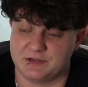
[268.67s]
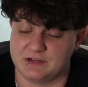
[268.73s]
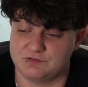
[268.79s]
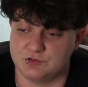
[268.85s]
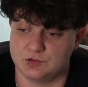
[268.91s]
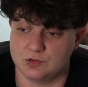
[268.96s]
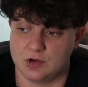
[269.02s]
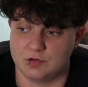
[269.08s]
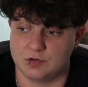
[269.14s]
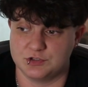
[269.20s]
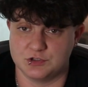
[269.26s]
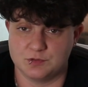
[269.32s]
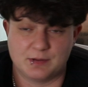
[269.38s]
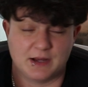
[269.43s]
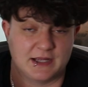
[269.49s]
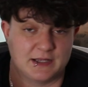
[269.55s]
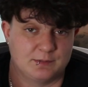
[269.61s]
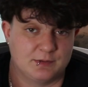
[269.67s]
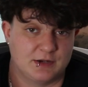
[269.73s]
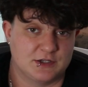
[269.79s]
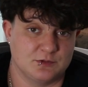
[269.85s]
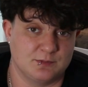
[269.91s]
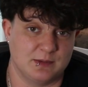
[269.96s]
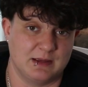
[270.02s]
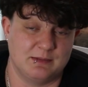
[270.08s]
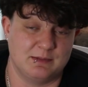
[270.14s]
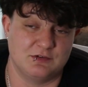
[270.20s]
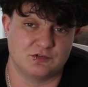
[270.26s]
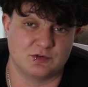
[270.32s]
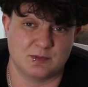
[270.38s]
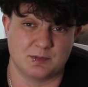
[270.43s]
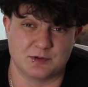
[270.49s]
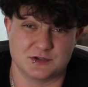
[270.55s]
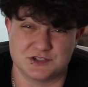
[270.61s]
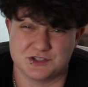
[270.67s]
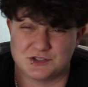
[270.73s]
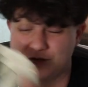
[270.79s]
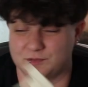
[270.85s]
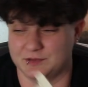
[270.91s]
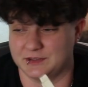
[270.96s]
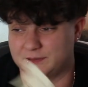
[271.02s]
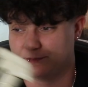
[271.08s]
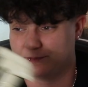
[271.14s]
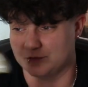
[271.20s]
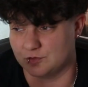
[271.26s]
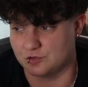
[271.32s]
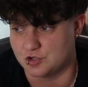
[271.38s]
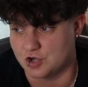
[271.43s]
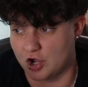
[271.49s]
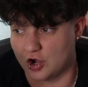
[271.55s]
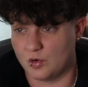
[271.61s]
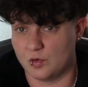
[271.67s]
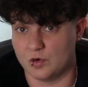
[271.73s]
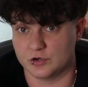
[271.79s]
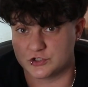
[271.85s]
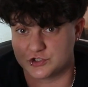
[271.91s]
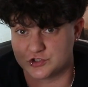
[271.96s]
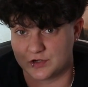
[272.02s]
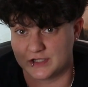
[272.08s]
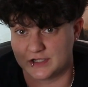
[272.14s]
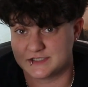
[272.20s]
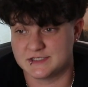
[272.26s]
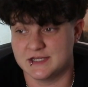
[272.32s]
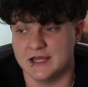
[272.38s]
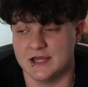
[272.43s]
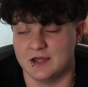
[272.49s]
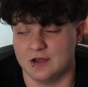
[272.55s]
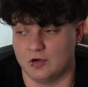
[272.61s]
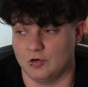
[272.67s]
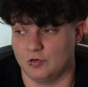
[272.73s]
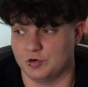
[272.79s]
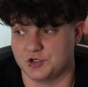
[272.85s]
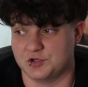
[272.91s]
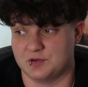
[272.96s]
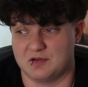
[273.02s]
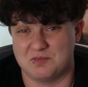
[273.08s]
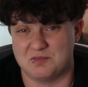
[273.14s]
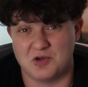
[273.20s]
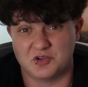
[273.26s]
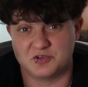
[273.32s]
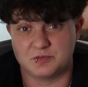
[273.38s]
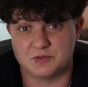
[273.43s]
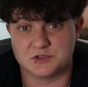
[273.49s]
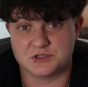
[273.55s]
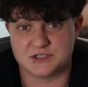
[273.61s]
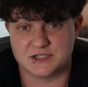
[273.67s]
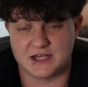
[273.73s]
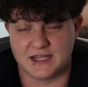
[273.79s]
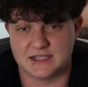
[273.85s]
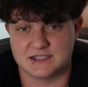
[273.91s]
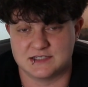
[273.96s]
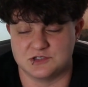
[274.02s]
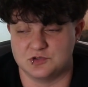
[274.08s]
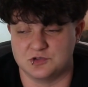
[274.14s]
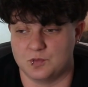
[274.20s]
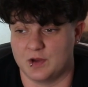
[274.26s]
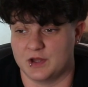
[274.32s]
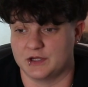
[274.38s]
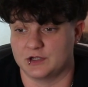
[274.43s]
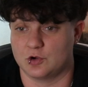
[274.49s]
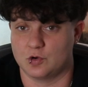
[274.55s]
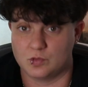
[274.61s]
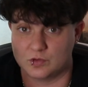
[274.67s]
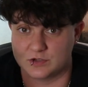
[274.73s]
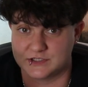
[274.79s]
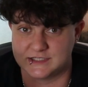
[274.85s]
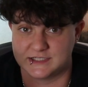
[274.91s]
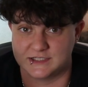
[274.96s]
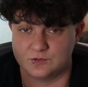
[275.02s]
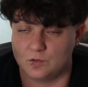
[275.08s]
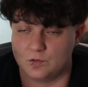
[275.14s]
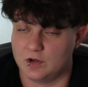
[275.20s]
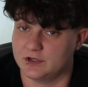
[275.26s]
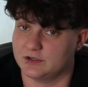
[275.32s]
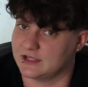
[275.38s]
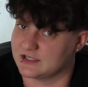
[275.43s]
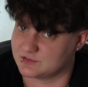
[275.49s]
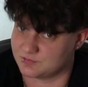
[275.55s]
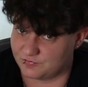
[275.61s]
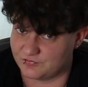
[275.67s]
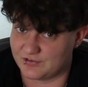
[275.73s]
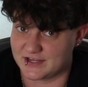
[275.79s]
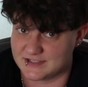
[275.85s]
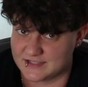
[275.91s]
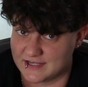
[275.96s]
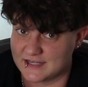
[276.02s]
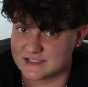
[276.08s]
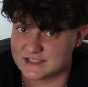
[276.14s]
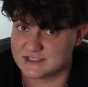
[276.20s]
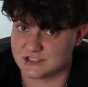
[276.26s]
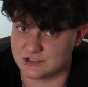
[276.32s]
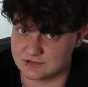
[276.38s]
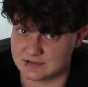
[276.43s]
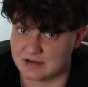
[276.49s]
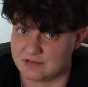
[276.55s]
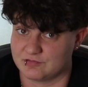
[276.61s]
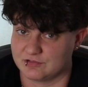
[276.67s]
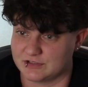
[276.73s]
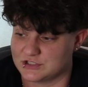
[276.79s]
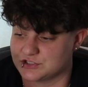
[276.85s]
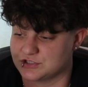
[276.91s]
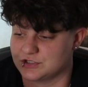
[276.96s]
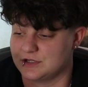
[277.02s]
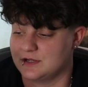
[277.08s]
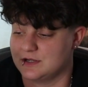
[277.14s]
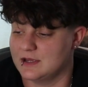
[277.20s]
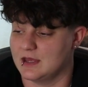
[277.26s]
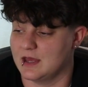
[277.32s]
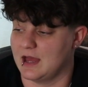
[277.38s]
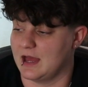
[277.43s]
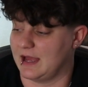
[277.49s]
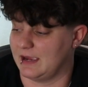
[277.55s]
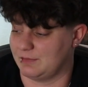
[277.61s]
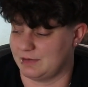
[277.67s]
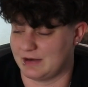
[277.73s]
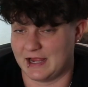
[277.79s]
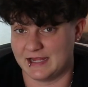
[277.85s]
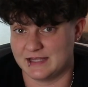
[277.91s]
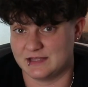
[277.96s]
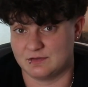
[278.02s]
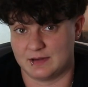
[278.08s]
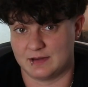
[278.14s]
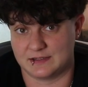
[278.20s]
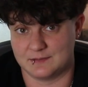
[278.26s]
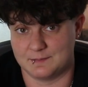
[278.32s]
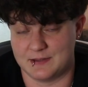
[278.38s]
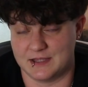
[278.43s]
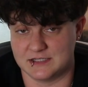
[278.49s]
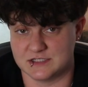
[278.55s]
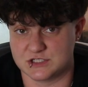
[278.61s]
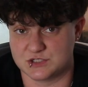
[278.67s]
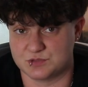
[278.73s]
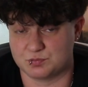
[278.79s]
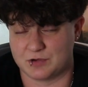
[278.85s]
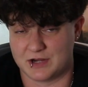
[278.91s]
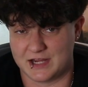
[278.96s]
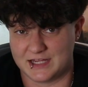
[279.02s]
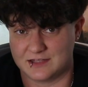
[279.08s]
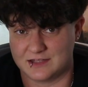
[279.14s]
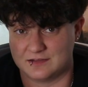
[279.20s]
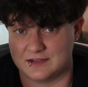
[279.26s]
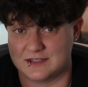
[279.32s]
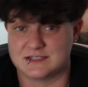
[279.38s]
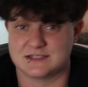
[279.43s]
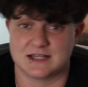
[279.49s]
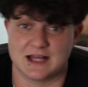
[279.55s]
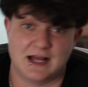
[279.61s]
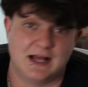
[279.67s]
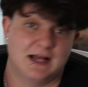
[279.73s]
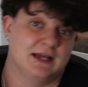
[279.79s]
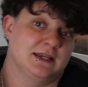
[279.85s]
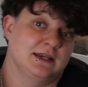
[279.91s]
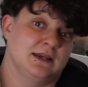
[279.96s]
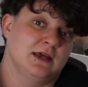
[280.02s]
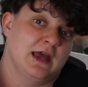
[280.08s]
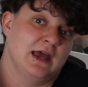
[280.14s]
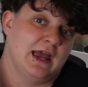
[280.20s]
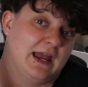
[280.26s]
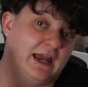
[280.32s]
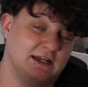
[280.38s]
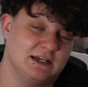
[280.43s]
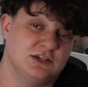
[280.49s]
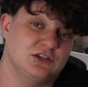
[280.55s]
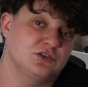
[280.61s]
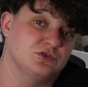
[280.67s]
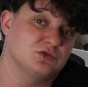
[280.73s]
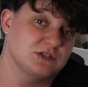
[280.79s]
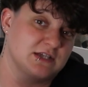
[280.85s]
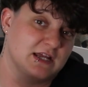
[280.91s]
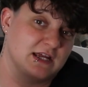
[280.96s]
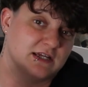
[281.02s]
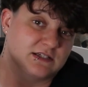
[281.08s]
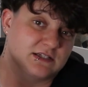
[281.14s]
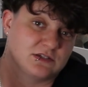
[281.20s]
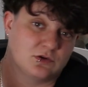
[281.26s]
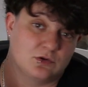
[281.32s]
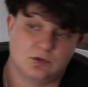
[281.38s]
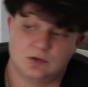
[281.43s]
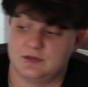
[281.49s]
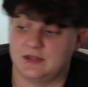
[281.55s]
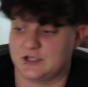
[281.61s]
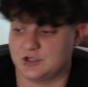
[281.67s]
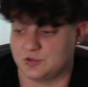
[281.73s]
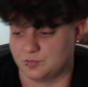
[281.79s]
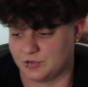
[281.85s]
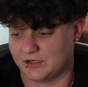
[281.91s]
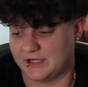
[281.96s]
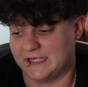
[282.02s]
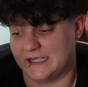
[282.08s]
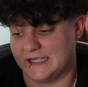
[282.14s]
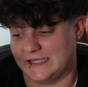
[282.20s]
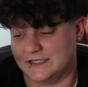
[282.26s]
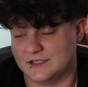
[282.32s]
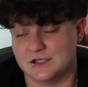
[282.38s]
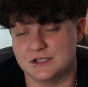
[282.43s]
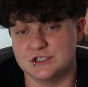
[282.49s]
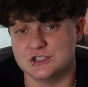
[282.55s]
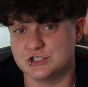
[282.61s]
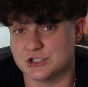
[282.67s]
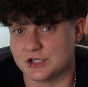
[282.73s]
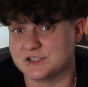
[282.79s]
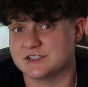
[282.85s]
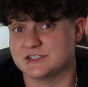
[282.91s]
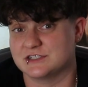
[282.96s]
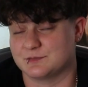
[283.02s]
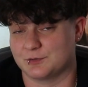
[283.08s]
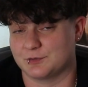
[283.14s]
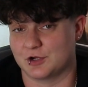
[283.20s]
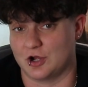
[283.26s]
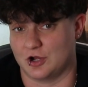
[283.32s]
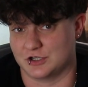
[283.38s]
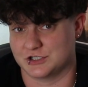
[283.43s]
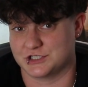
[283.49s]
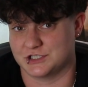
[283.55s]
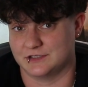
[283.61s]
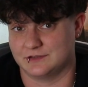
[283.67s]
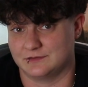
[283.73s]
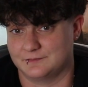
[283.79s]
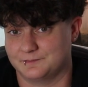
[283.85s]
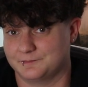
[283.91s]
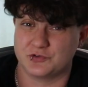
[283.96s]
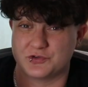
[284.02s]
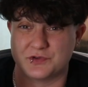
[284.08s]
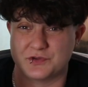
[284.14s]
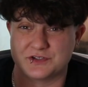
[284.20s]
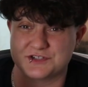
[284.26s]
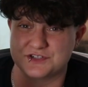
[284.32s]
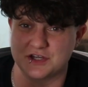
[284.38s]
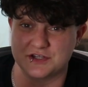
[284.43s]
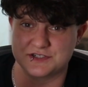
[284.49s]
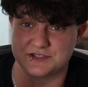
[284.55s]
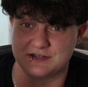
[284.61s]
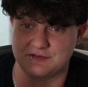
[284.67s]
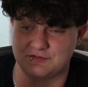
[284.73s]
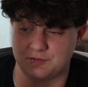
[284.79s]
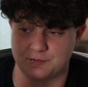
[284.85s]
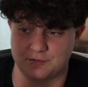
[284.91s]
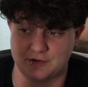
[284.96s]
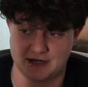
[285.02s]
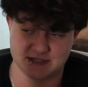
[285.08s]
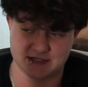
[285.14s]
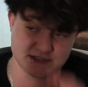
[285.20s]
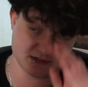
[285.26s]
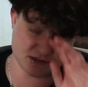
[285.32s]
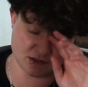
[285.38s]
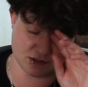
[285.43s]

If you go and you buy a brand new baby from a person you don't really know or trust, or you have multiple snakes and you want to quarantine one, that's fantastic. You definitely should. I would highly recommend spraying this on any new snakes that you bring in just as a precaution. Also, there's tons of different brands.